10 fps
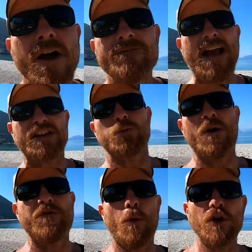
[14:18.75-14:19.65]
Thanks to
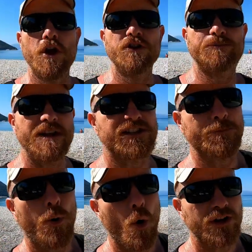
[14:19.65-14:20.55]
everybody who's been
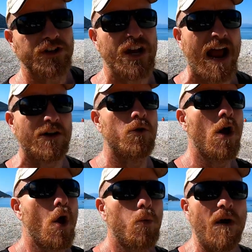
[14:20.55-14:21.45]
supporting the channel,
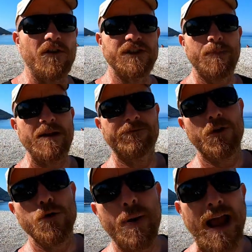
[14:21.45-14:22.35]
whether it's been
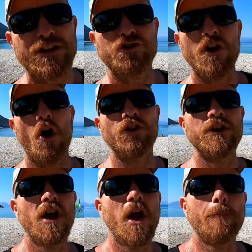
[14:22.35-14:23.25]
through Patreon,
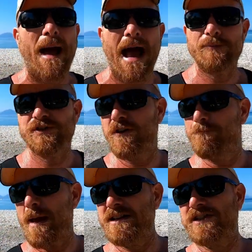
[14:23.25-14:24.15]
perhaps you've
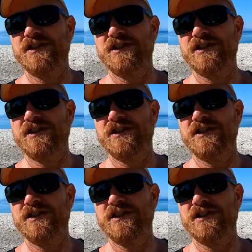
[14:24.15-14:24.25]
been to